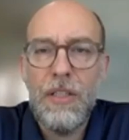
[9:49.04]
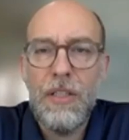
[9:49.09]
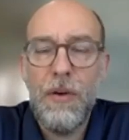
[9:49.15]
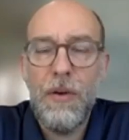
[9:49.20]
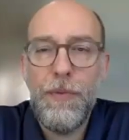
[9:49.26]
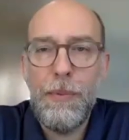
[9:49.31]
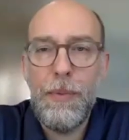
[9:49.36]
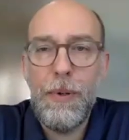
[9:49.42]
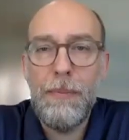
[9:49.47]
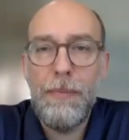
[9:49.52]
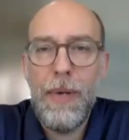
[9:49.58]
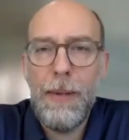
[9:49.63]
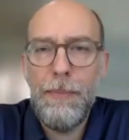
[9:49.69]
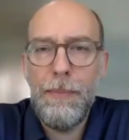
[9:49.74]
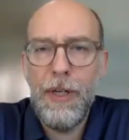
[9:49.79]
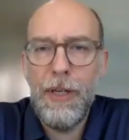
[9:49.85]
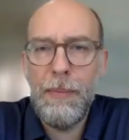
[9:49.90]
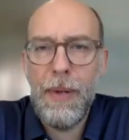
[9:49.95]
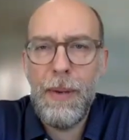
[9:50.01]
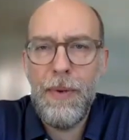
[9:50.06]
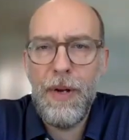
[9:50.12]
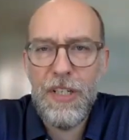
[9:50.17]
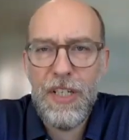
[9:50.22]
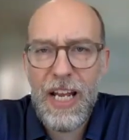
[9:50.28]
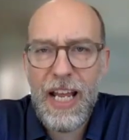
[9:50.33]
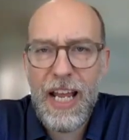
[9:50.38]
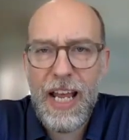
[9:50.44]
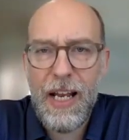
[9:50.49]
from putting my budget
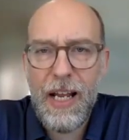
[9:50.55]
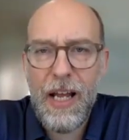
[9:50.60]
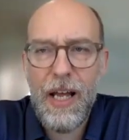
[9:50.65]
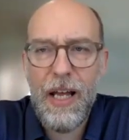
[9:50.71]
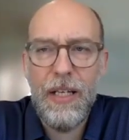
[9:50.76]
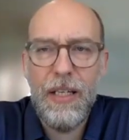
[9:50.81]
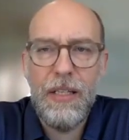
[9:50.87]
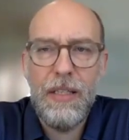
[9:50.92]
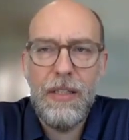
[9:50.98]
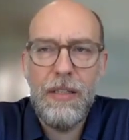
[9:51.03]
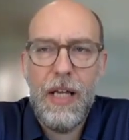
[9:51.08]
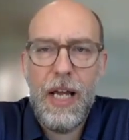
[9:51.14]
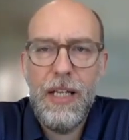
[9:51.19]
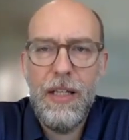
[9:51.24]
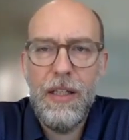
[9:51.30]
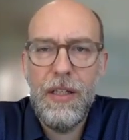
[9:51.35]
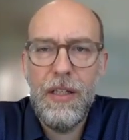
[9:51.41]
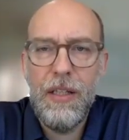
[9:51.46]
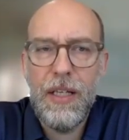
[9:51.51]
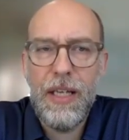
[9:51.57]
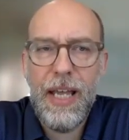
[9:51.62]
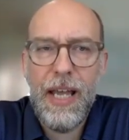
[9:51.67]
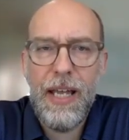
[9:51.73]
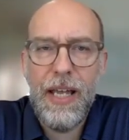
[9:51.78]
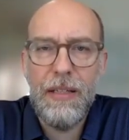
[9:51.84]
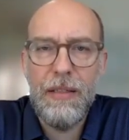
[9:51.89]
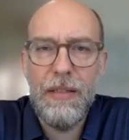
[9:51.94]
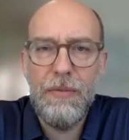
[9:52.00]
hat on, I look
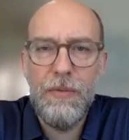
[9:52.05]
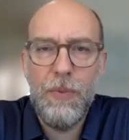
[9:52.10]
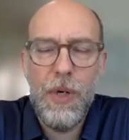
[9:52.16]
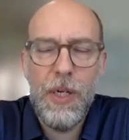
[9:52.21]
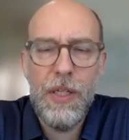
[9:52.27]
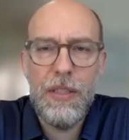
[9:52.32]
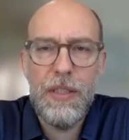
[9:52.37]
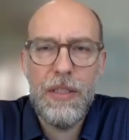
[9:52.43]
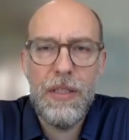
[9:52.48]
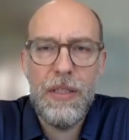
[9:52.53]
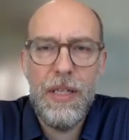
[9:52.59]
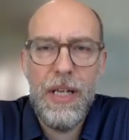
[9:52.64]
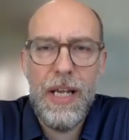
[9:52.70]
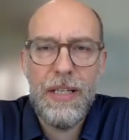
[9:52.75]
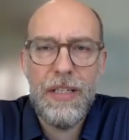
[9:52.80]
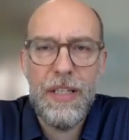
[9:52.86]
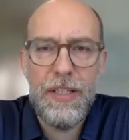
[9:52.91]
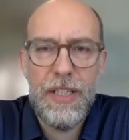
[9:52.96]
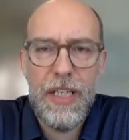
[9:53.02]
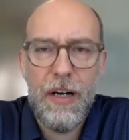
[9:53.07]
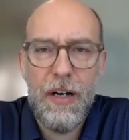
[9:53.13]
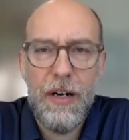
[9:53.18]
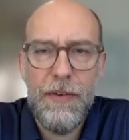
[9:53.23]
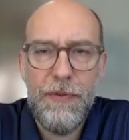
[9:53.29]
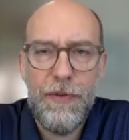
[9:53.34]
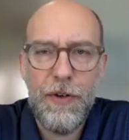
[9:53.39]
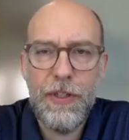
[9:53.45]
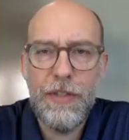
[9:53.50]
at what's necessary,
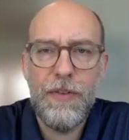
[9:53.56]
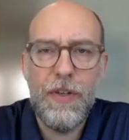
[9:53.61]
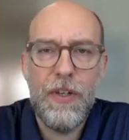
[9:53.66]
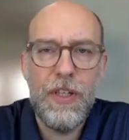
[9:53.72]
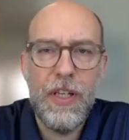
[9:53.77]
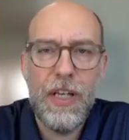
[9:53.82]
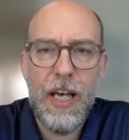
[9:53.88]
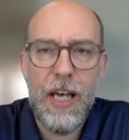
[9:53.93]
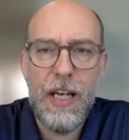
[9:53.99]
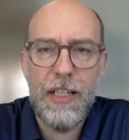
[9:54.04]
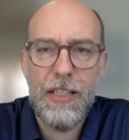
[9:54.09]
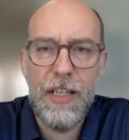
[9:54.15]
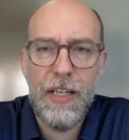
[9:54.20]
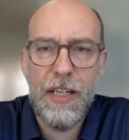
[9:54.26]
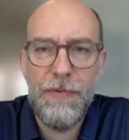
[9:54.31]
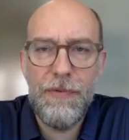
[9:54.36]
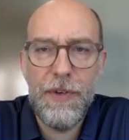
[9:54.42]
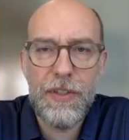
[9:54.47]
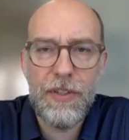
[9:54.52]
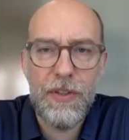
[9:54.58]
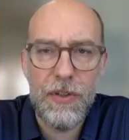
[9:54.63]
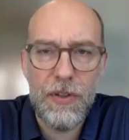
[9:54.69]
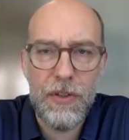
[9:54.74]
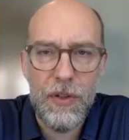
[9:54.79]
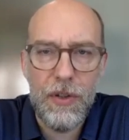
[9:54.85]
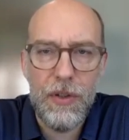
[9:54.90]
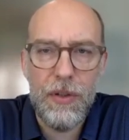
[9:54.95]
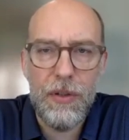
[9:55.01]
first of all, you got to set a fiscal
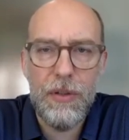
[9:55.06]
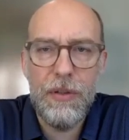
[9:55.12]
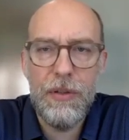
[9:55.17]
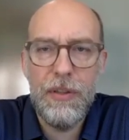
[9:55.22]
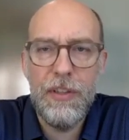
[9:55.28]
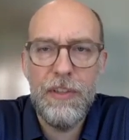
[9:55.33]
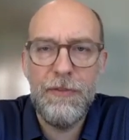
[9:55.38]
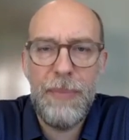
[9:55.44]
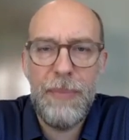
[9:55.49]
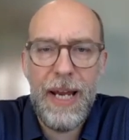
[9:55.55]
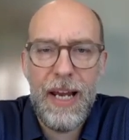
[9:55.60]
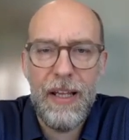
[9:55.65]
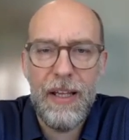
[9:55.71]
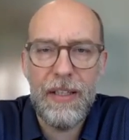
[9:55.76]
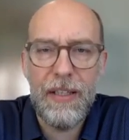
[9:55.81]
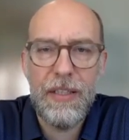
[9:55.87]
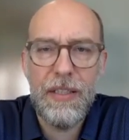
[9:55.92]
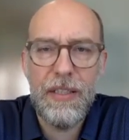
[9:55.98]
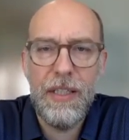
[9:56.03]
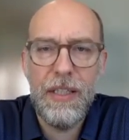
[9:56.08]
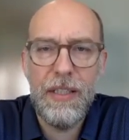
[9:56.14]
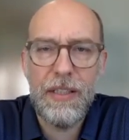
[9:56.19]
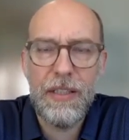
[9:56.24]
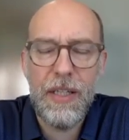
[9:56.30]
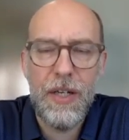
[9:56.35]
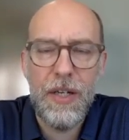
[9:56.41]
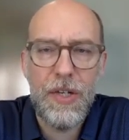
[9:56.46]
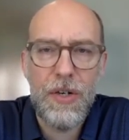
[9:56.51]
goal of balance in this
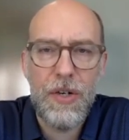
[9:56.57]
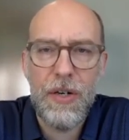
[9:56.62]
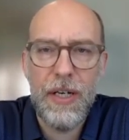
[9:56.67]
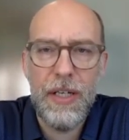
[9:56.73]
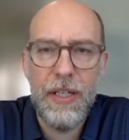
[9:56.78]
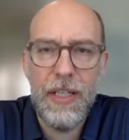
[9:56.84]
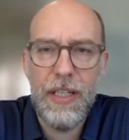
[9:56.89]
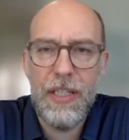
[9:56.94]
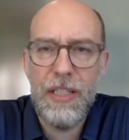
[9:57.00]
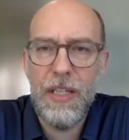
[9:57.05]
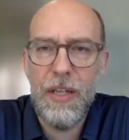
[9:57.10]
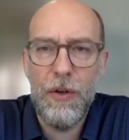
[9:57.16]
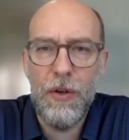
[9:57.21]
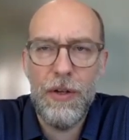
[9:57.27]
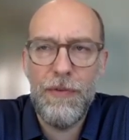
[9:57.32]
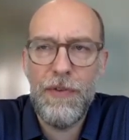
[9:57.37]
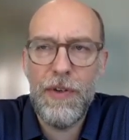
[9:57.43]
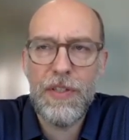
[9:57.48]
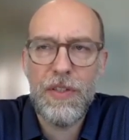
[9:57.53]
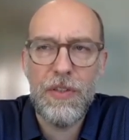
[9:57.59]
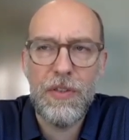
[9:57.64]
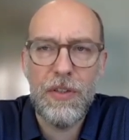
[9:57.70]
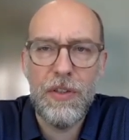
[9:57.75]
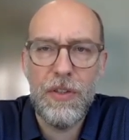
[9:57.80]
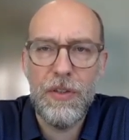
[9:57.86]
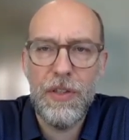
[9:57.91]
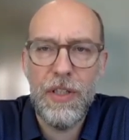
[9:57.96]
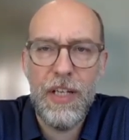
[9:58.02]
country. And that's the only fiscal
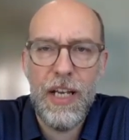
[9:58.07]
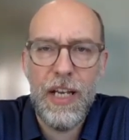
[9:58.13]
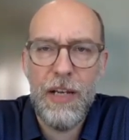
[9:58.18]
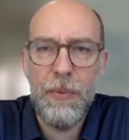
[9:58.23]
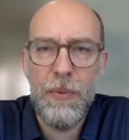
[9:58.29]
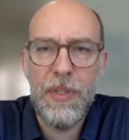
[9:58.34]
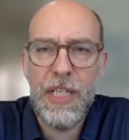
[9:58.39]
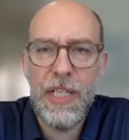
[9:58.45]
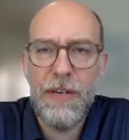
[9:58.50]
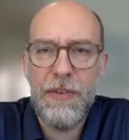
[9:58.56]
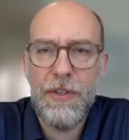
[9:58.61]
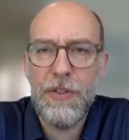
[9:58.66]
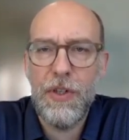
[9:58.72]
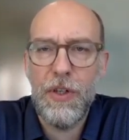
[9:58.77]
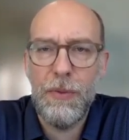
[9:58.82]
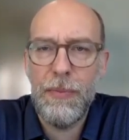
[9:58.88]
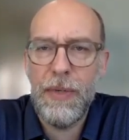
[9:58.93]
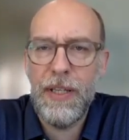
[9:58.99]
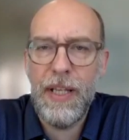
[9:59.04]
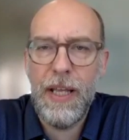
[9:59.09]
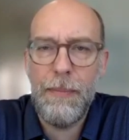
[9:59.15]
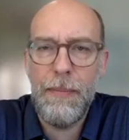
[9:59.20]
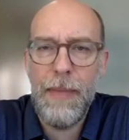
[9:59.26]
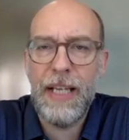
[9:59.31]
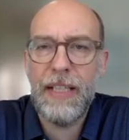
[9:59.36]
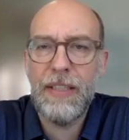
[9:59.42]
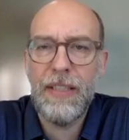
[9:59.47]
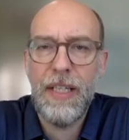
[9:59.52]
goal that anyone's ever told me that
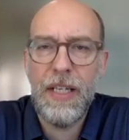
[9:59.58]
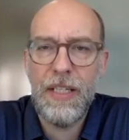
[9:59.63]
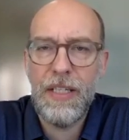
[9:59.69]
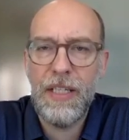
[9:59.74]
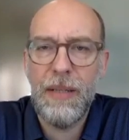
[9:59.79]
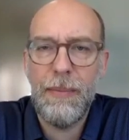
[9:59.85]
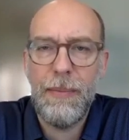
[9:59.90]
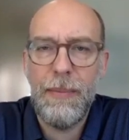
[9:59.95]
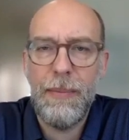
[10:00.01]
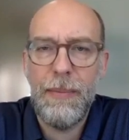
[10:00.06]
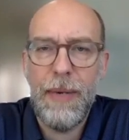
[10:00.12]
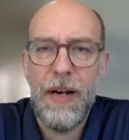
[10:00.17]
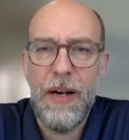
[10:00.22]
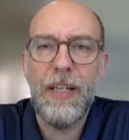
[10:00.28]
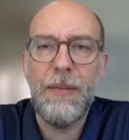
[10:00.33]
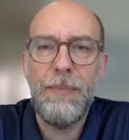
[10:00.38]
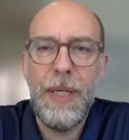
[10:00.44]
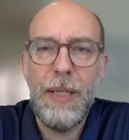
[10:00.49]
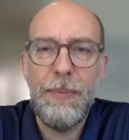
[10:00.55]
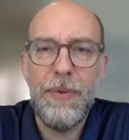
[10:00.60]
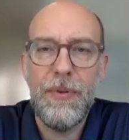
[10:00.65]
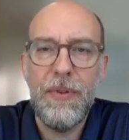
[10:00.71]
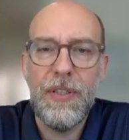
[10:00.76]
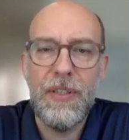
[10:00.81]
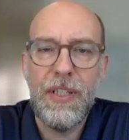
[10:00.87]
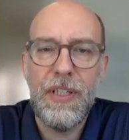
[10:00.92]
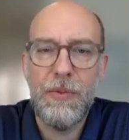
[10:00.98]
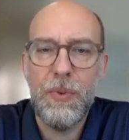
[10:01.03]
makes sense to the American people,
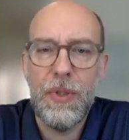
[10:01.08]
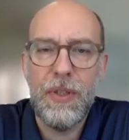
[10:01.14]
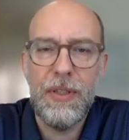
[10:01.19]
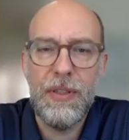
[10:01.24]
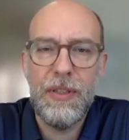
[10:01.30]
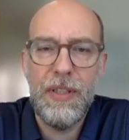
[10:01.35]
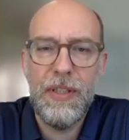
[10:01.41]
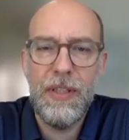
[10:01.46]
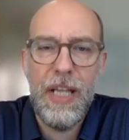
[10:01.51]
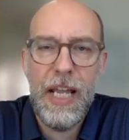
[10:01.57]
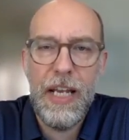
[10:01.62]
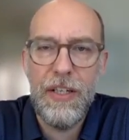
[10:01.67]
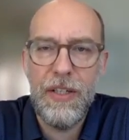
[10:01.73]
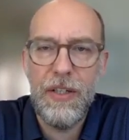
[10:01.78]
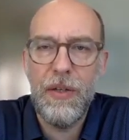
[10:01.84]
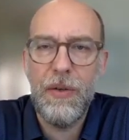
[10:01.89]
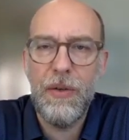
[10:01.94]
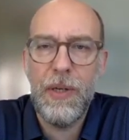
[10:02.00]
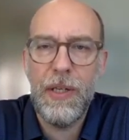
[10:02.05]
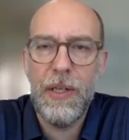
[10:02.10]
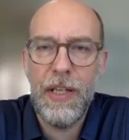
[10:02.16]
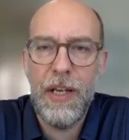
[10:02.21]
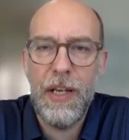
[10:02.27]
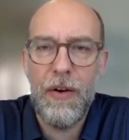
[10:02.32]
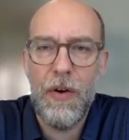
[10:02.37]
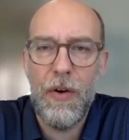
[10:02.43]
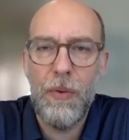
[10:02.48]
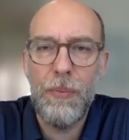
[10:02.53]
because that's what they do in
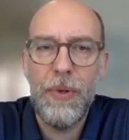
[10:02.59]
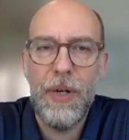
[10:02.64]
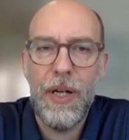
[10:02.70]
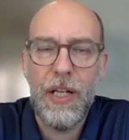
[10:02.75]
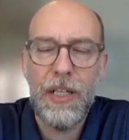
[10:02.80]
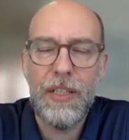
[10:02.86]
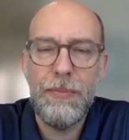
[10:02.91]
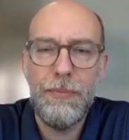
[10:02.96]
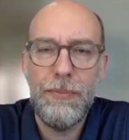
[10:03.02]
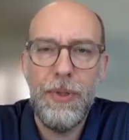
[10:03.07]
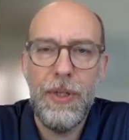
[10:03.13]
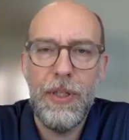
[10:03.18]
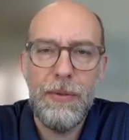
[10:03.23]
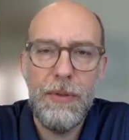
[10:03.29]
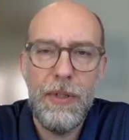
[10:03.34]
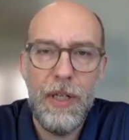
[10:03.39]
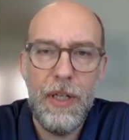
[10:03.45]
their own book